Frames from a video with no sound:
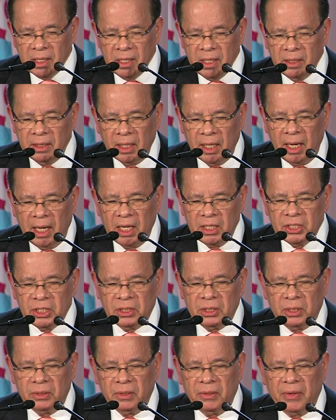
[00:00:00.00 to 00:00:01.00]
The
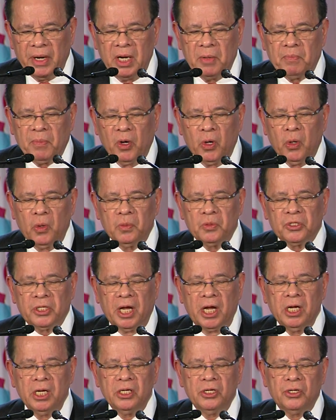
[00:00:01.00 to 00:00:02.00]
last two great popes,
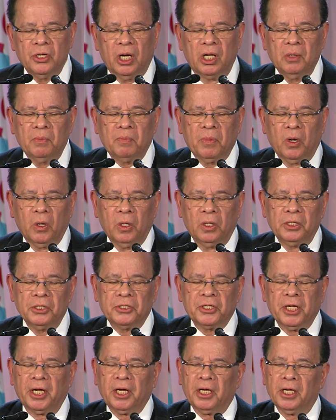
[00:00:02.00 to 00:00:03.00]
St. John Paul
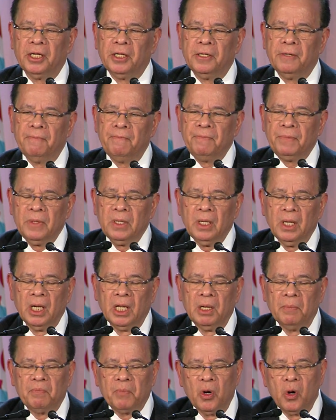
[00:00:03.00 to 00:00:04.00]
II
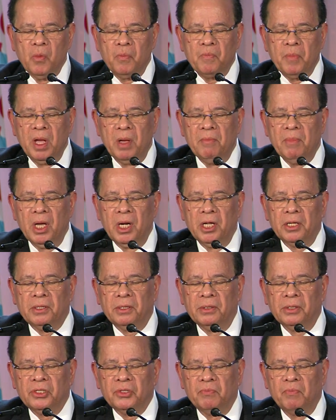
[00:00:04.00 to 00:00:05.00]
and Pope
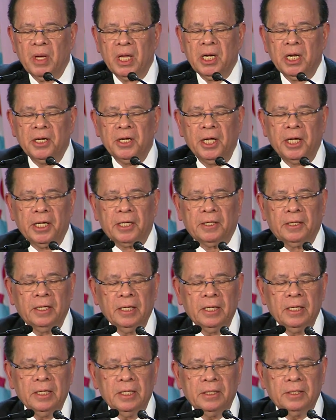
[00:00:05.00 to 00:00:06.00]
Emeritus Benedict
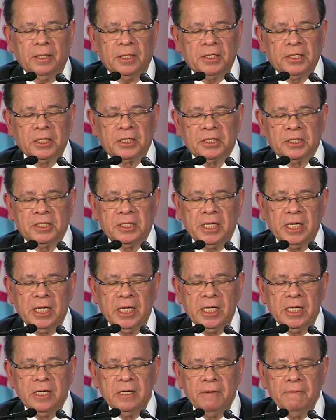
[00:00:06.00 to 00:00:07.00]

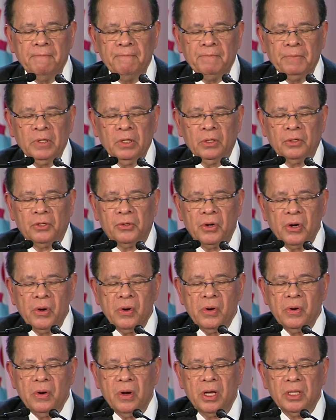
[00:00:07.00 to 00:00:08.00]
XVI,
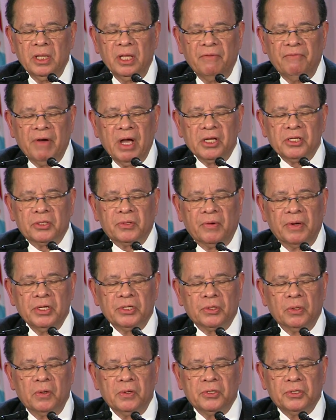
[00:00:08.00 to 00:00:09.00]
drew on the vast
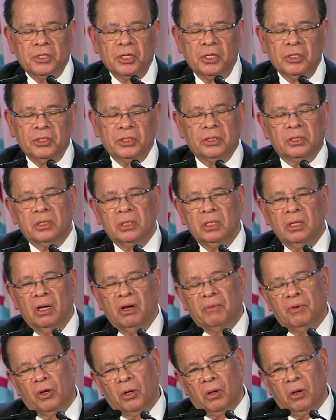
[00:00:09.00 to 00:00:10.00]
resources
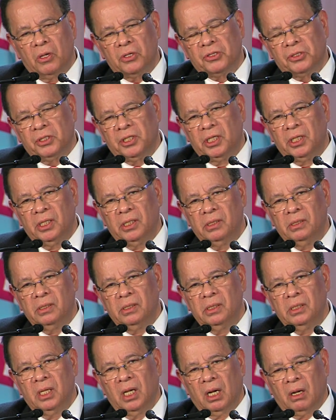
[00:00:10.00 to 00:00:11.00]
of Augustine,
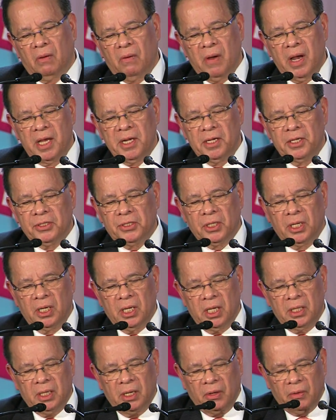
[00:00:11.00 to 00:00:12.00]
Aquinas, and
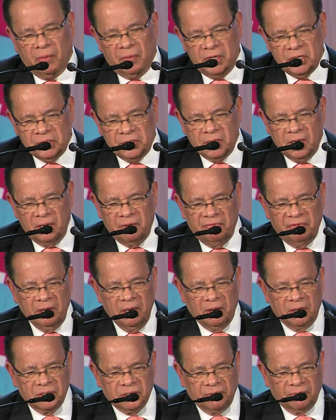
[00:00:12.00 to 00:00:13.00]
other Christian
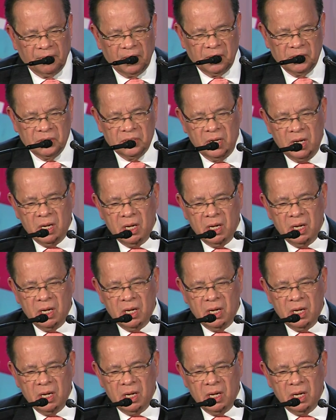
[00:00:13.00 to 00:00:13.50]
philosophers